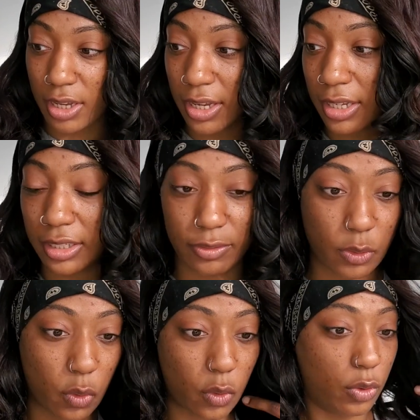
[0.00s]
And of
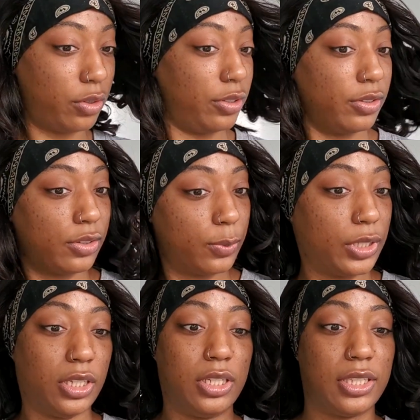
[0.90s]
course, we
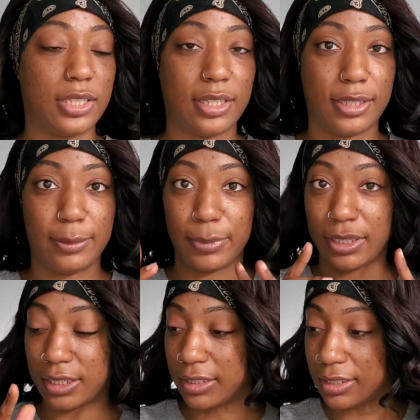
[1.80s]
need some
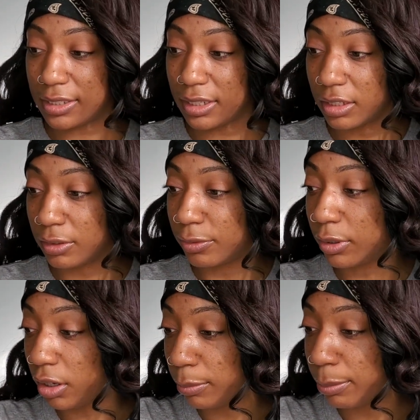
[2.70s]
concealer for our